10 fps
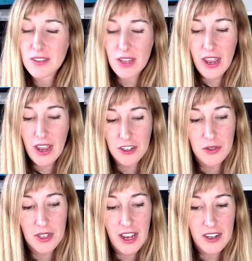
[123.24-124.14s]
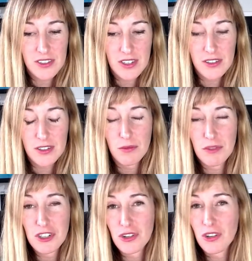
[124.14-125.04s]
and you can access the
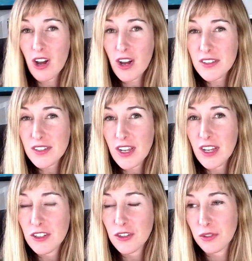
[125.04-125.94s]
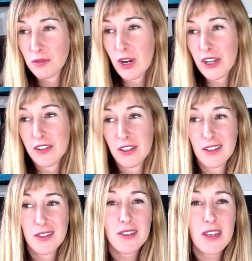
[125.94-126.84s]
original content. You can right click
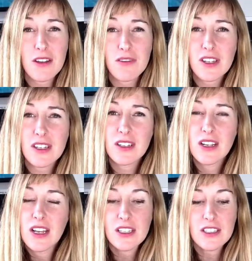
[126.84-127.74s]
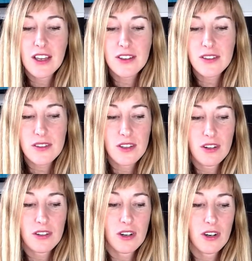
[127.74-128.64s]
and save it. Yes,
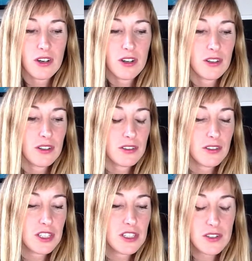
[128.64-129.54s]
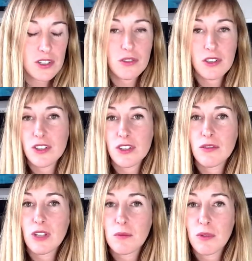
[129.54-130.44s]
there are things that you can do
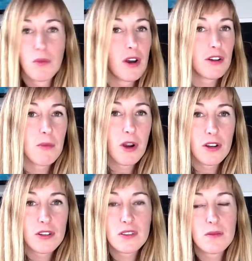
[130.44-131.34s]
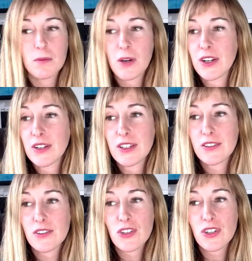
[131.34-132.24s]
like put watermarks, but
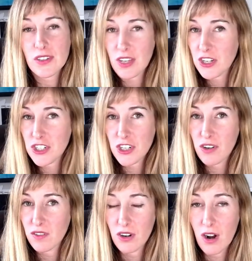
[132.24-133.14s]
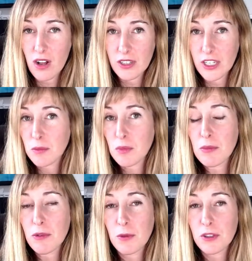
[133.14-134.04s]
it's just sketchy overall. Like
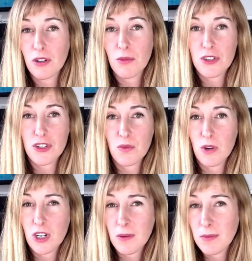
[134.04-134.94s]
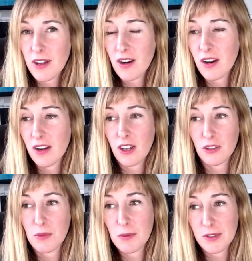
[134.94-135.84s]
people put their original work up there and
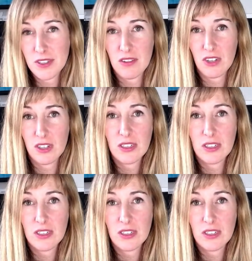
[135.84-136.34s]
other people save it.